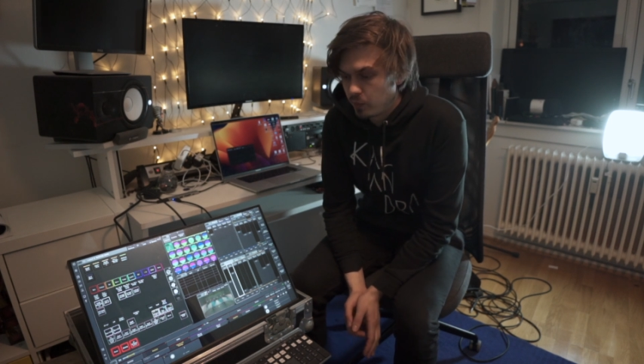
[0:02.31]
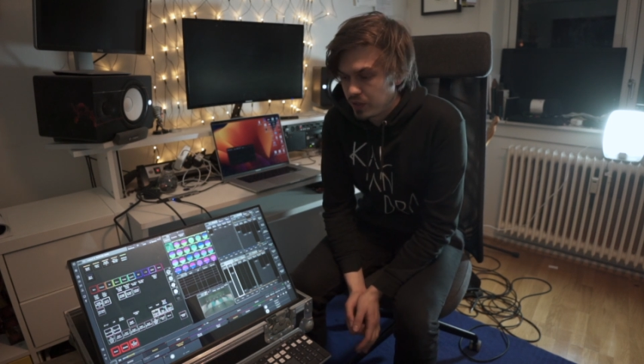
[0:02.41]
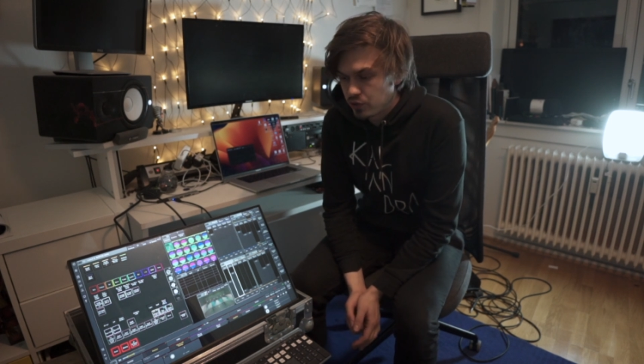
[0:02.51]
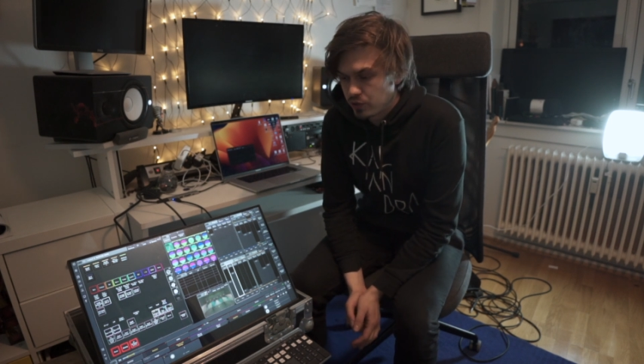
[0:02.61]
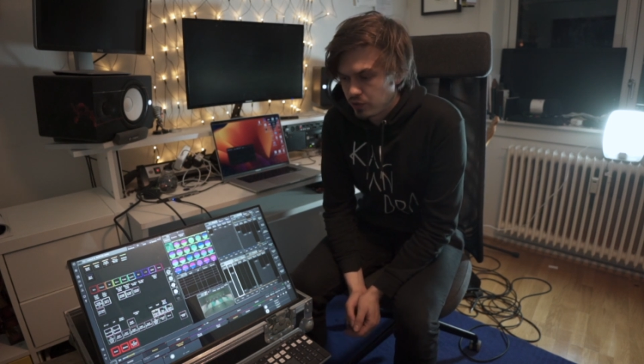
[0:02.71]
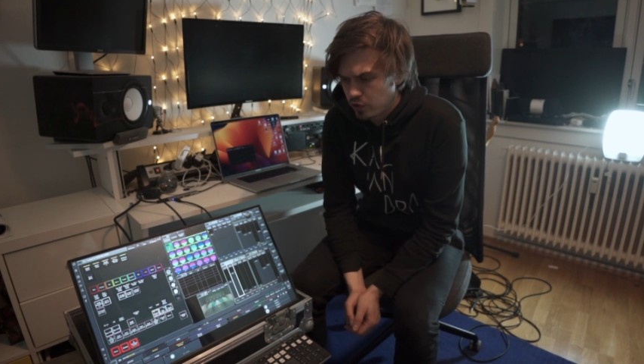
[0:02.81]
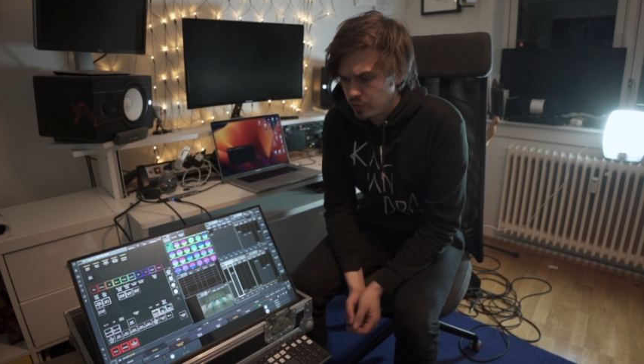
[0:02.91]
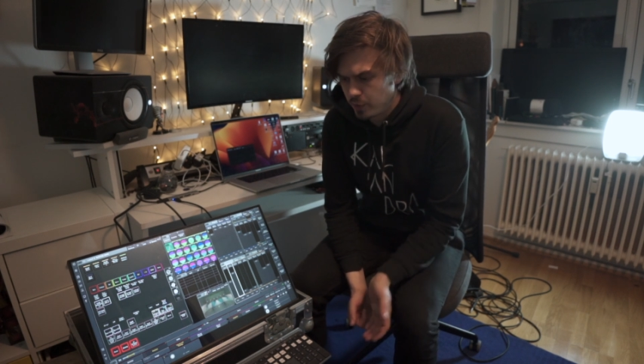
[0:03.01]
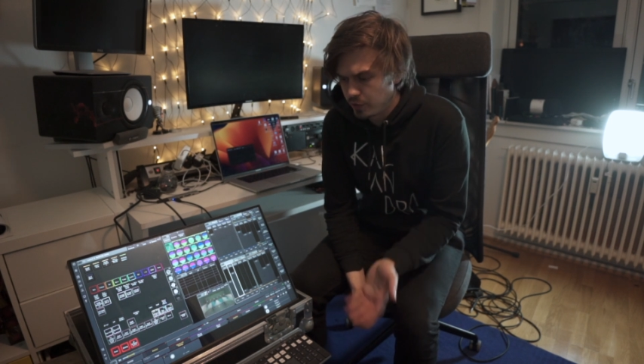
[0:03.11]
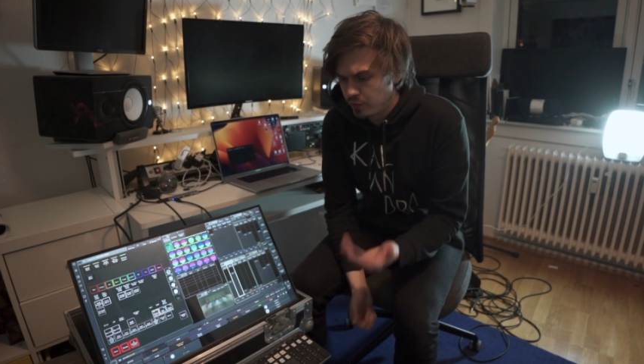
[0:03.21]
which
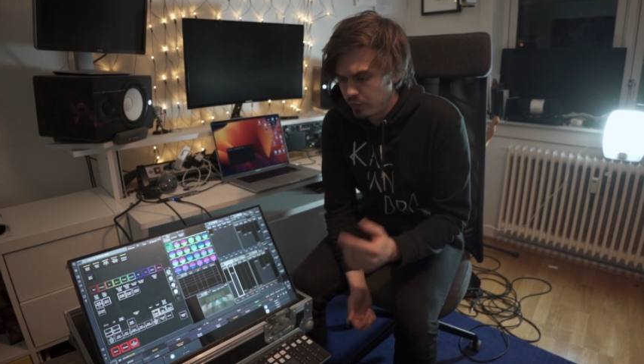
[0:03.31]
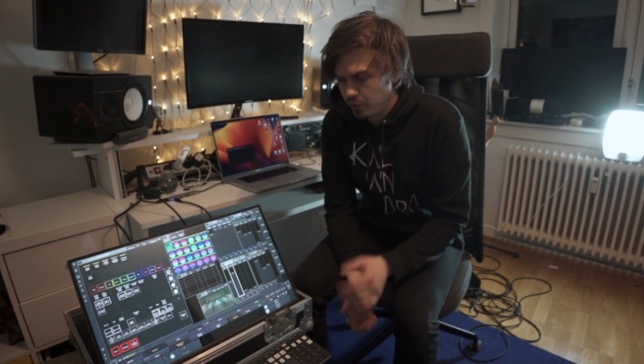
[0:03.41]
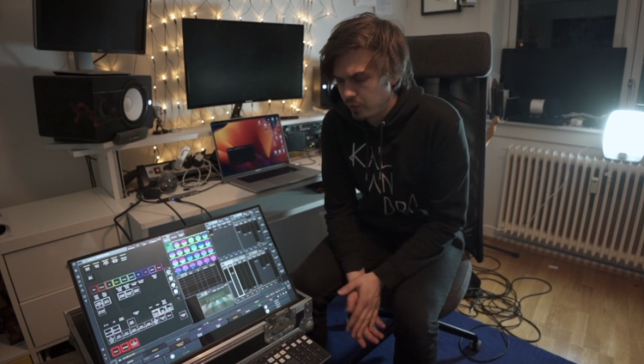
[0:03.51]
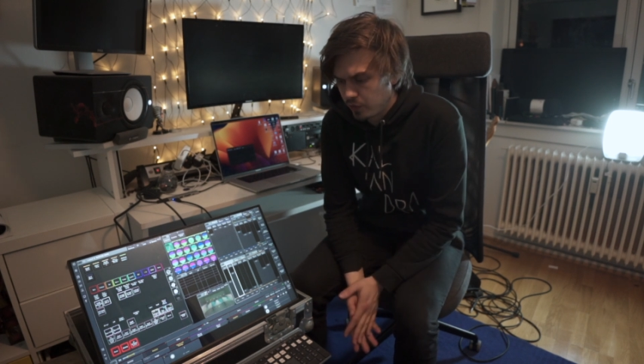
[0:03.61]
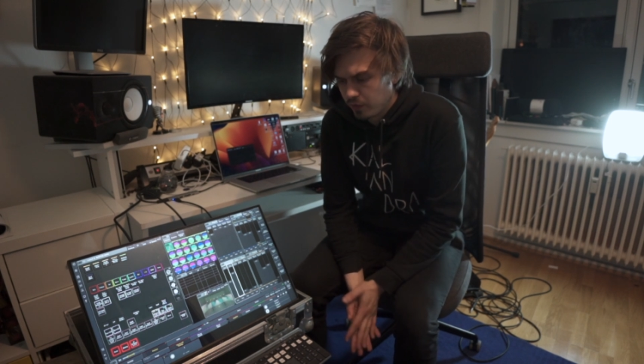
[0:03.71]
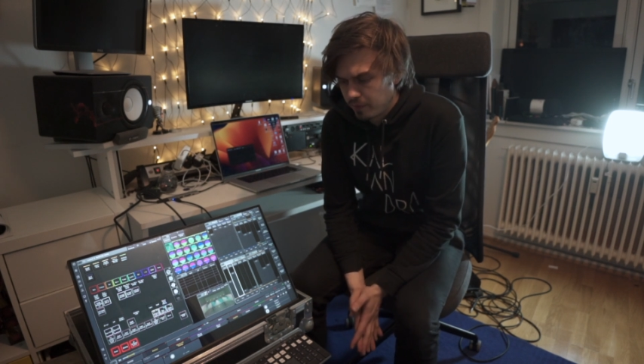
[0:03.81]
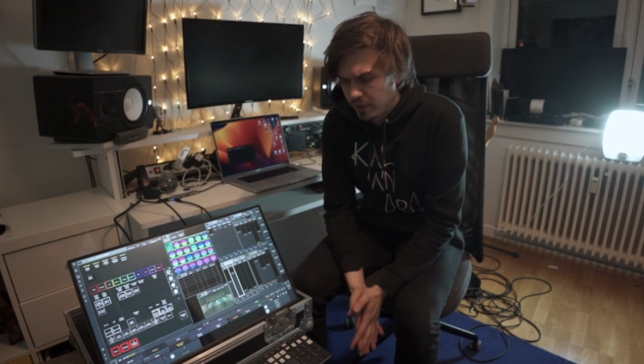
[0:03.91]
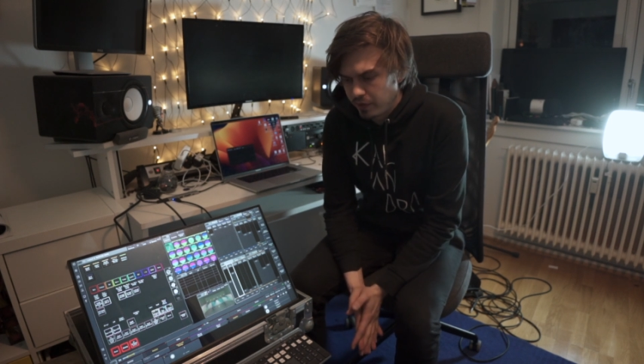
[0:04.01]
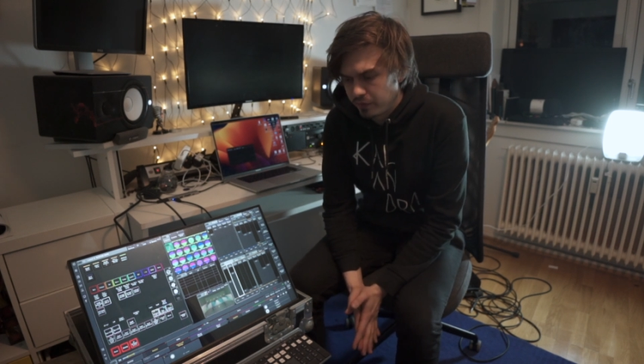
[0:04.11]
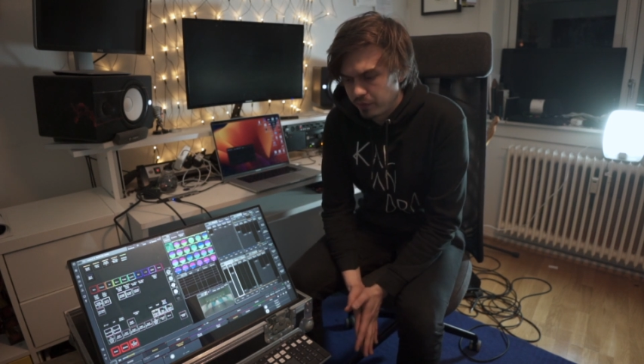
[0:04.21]
touch monitor you can
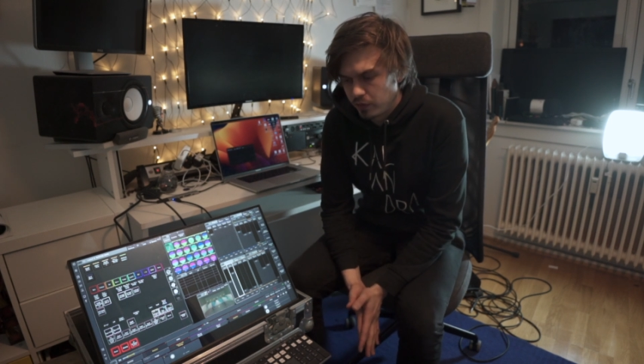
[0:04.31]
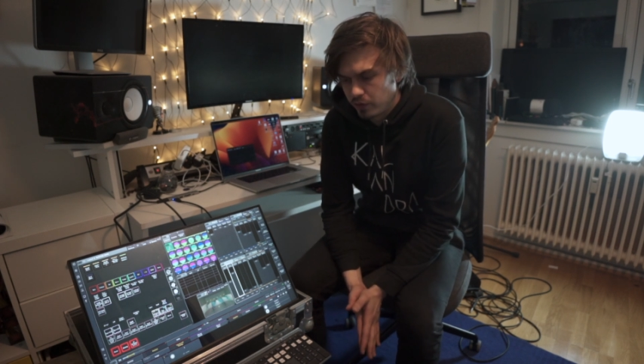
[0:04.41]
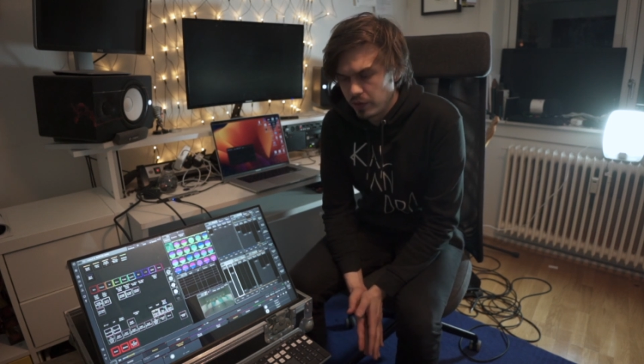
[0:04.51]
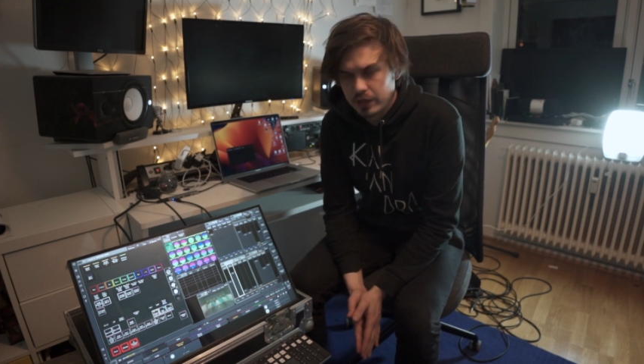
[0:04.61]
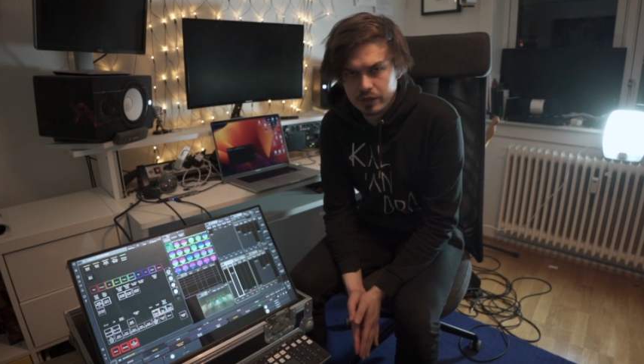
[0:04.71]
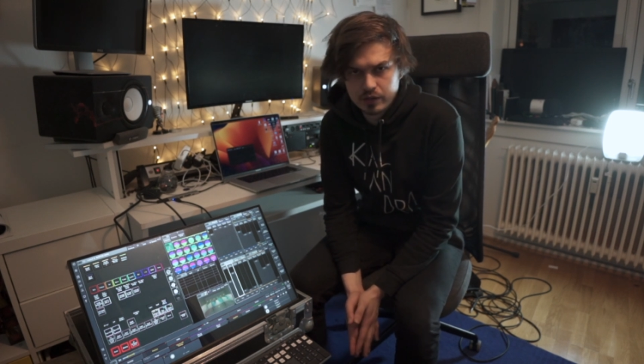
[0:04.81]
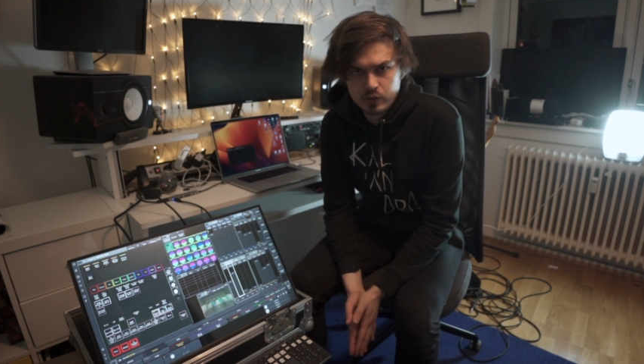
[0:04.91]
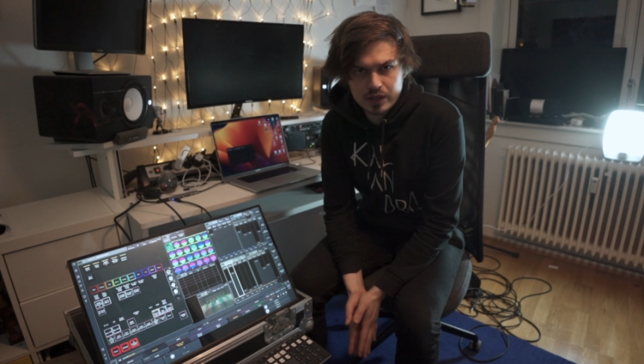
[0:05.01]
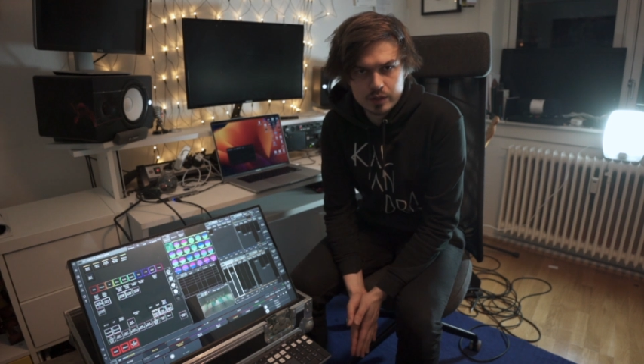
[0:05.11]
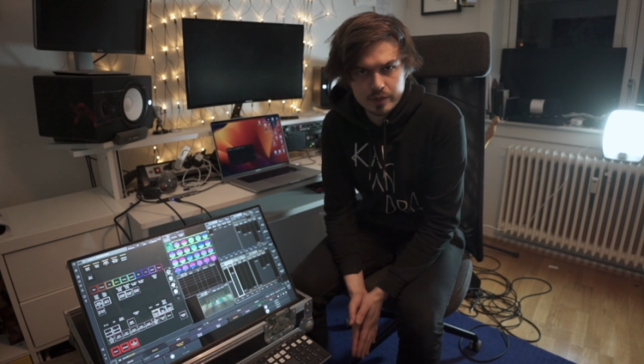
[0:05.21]
buy for running a
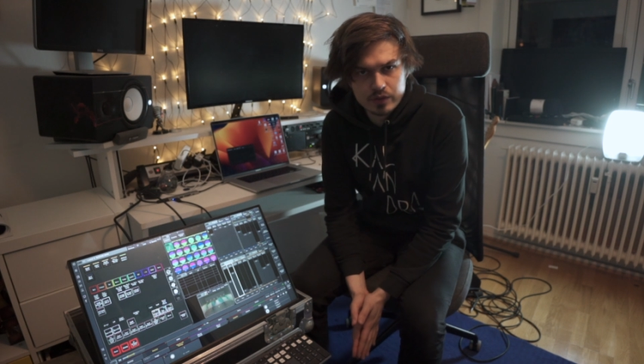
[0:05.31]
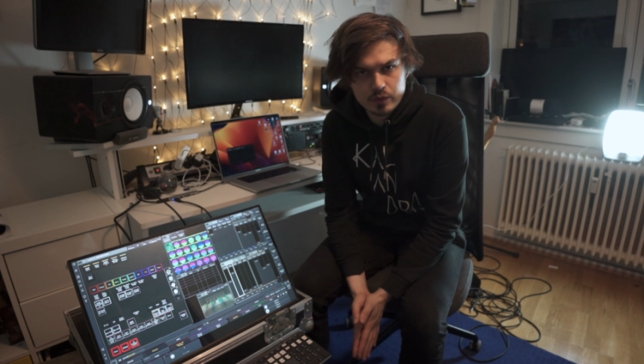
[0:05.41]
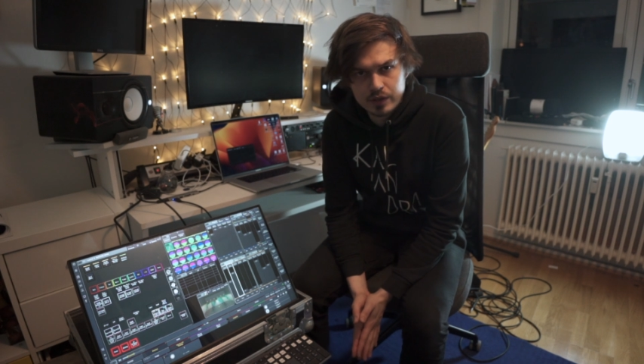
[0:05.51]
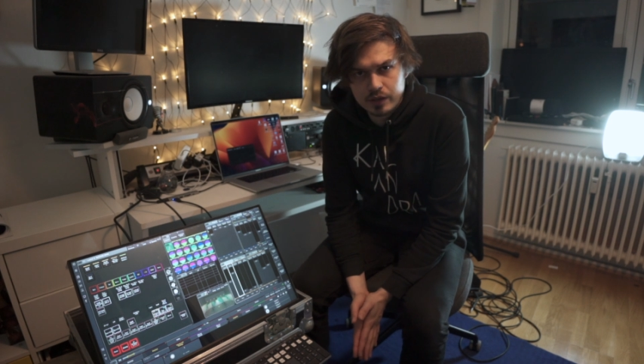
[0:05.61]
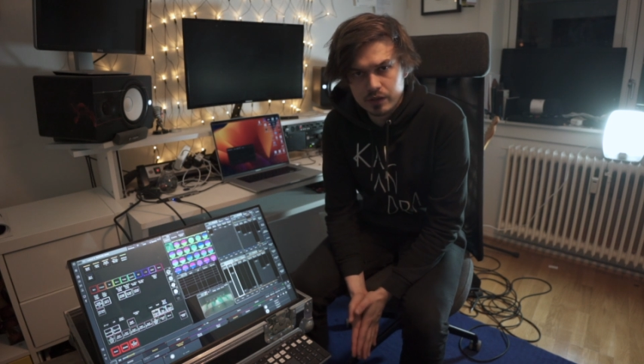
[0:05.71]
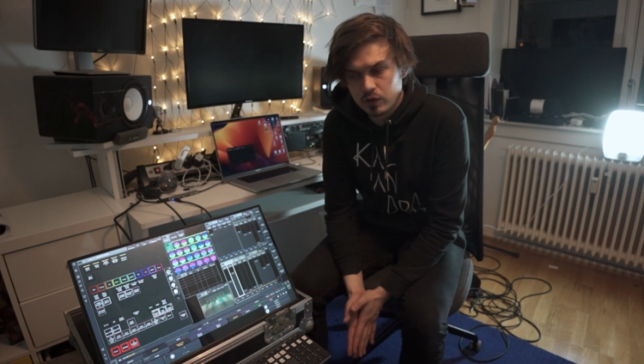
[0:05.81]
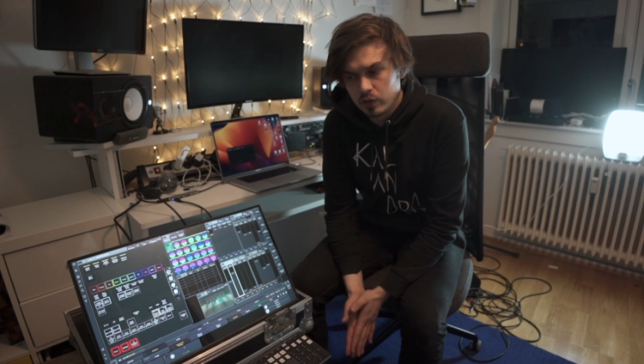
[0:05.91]
grandMA3